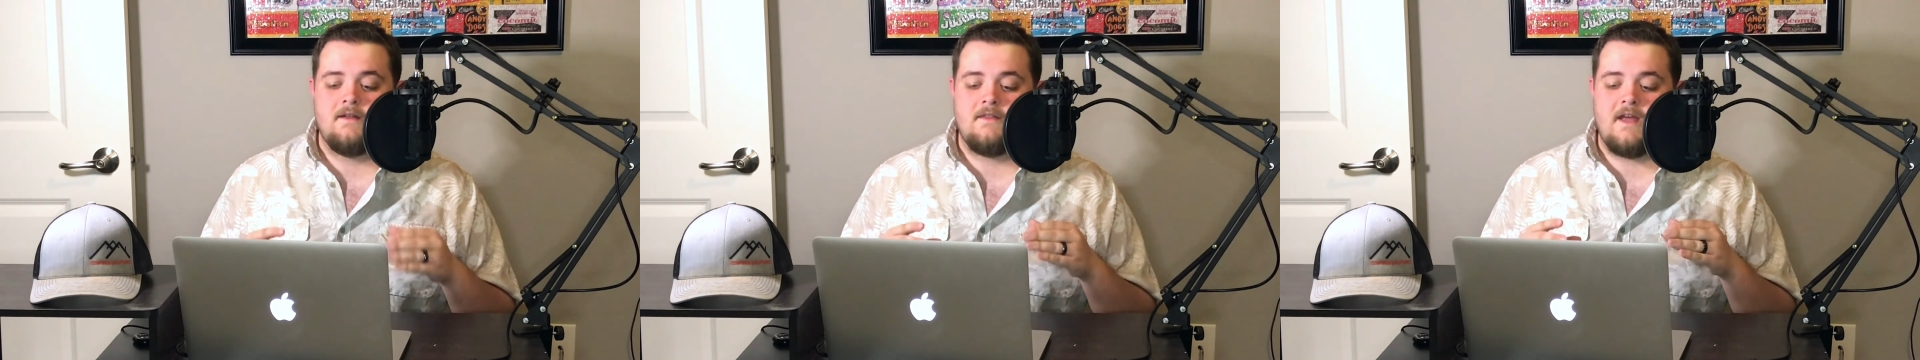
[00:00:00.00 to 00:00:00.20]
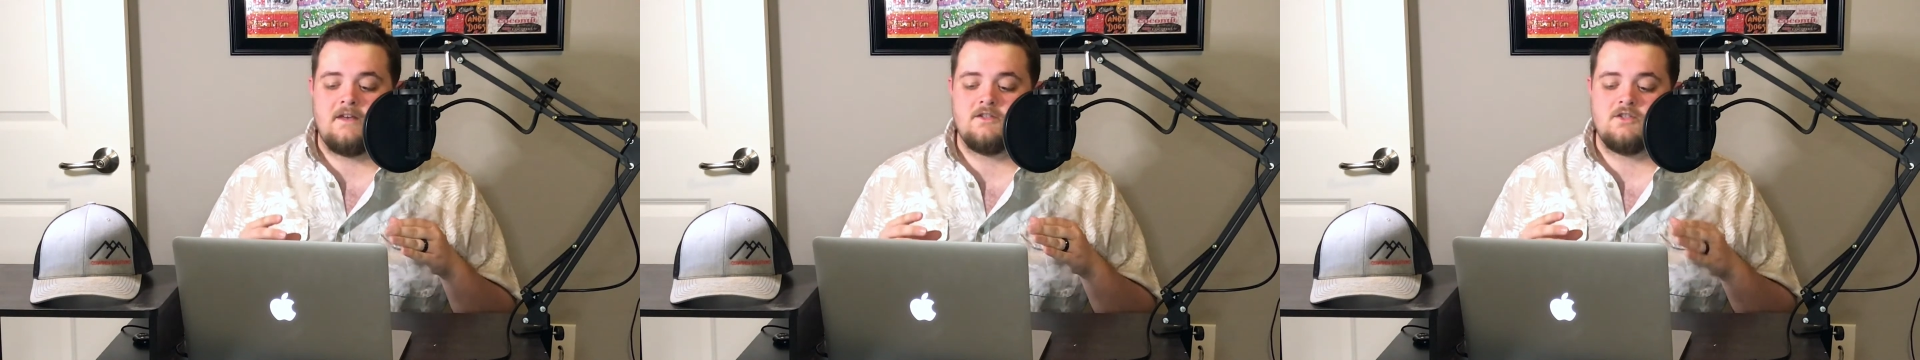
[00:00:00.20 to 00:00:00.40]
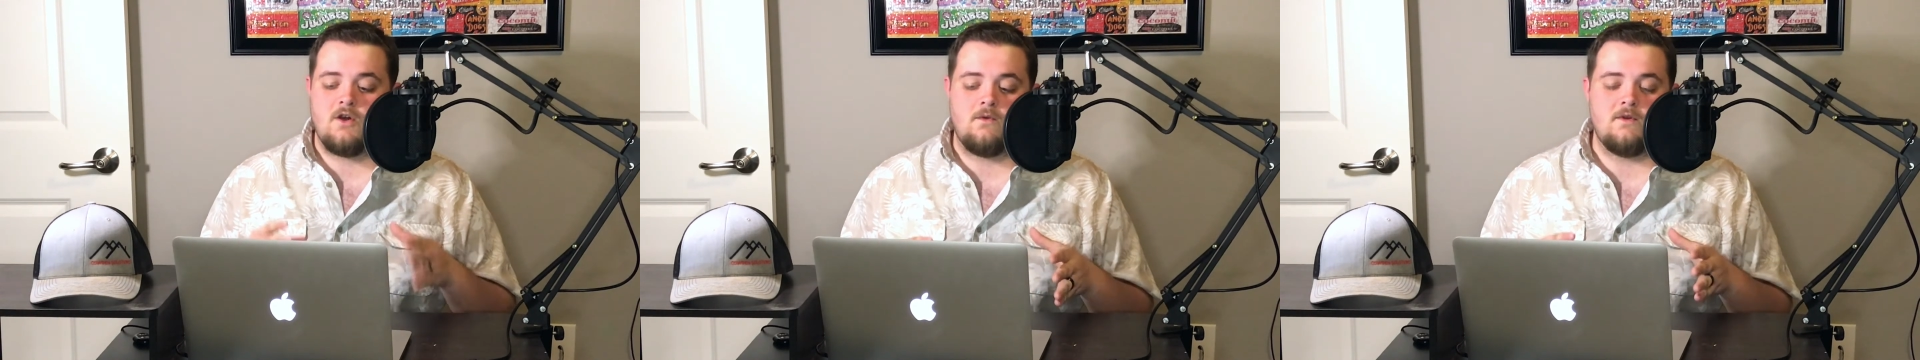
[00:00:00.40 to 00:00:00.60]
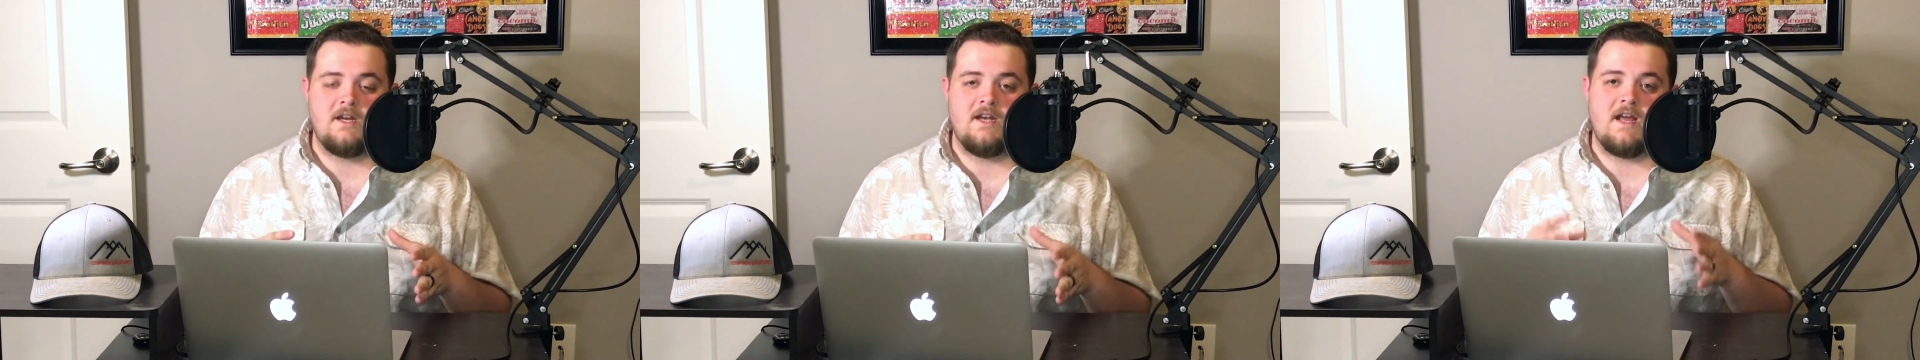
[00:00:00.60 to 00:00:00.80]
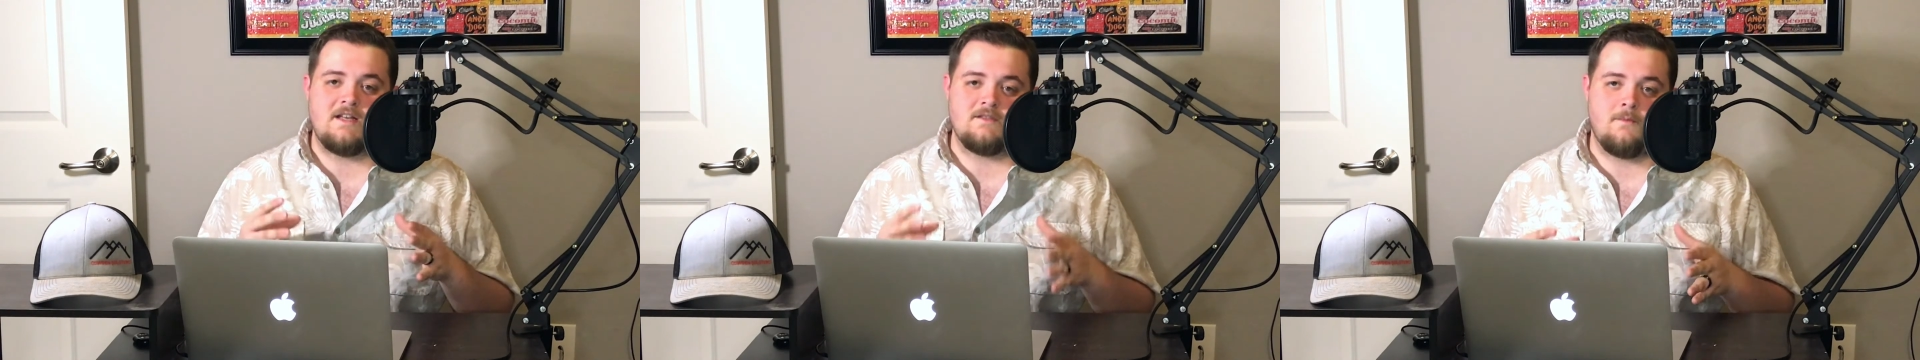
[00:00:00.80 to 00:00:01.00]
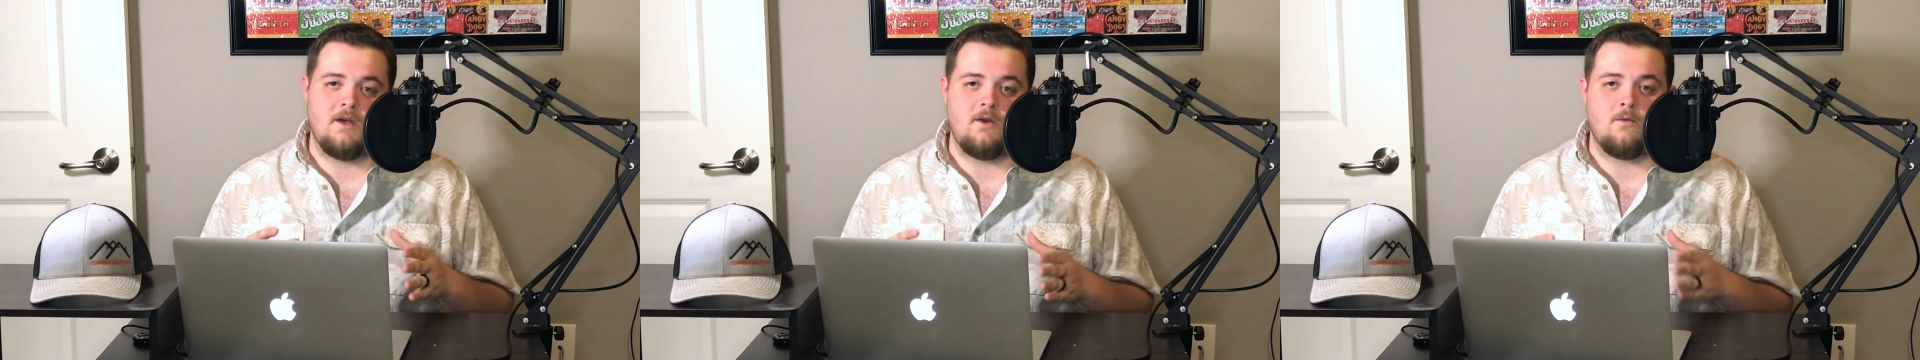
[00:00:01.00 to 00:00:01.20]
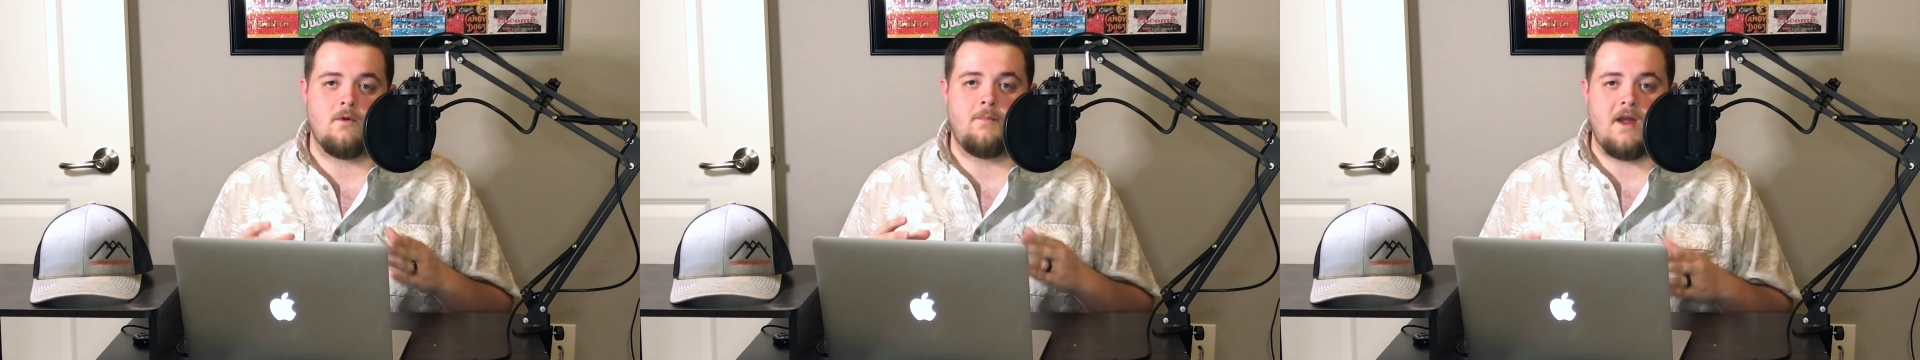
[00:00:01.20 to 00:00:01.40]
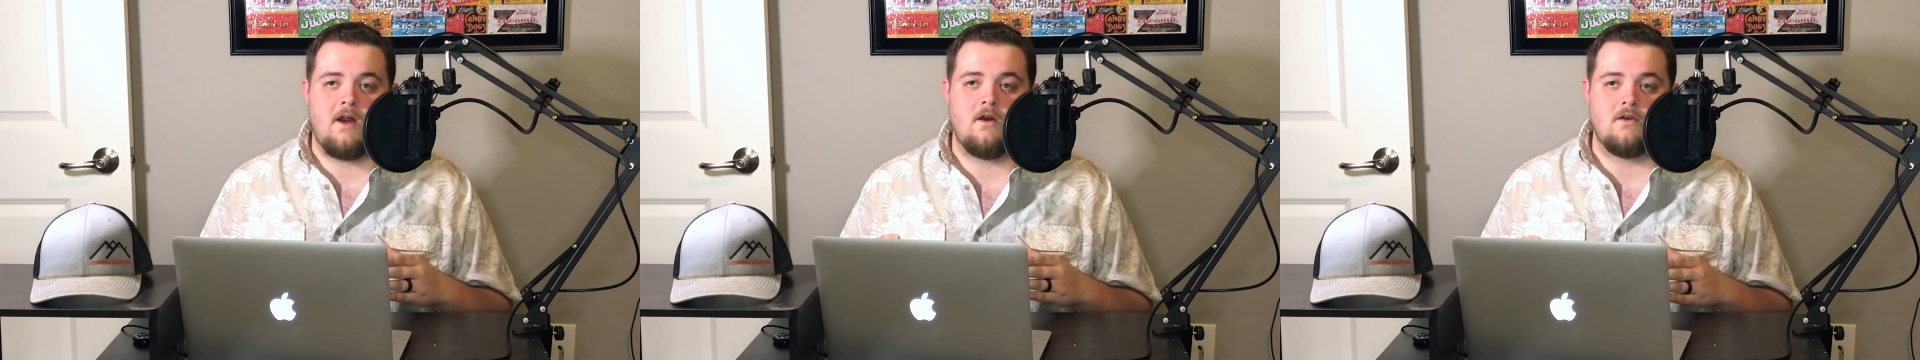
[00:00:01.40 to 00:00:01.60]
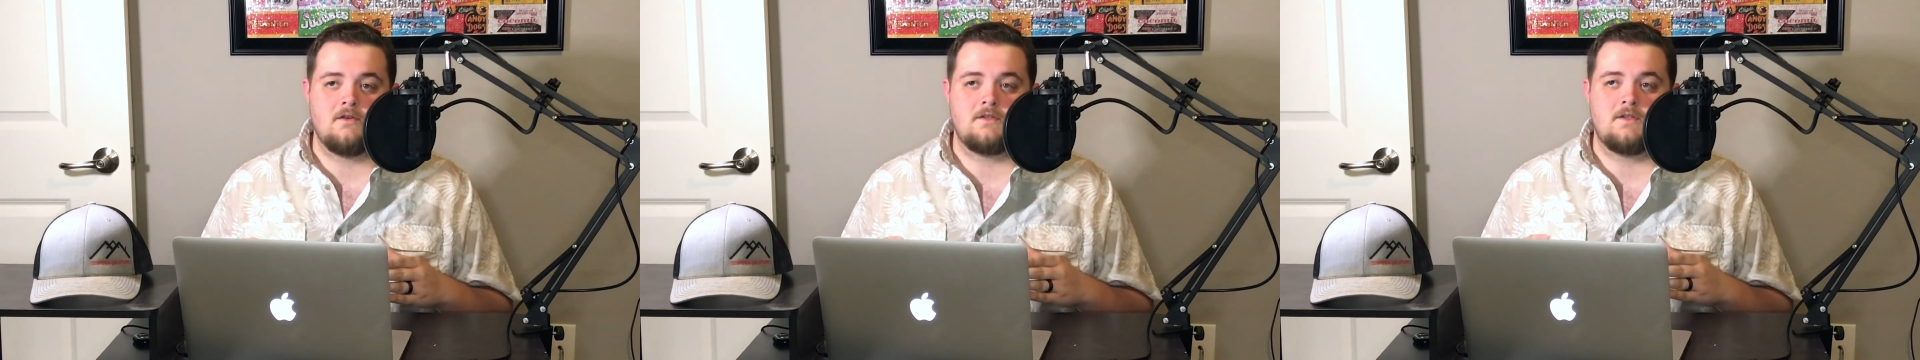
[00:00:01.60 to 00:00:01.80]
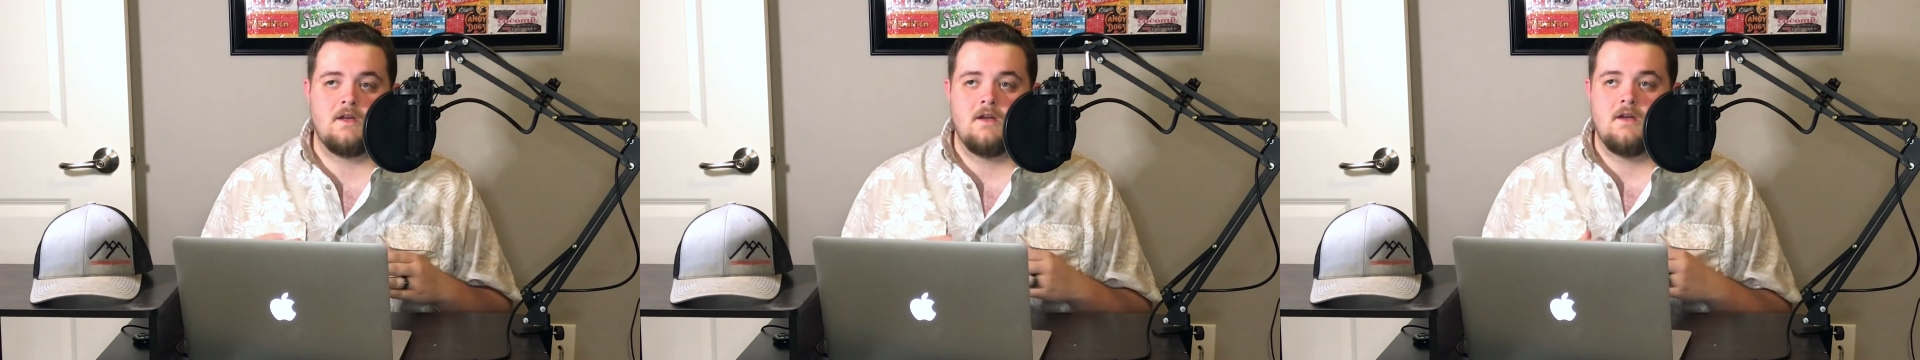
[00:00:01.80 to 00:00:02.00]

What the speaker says: that don't need as many repairs.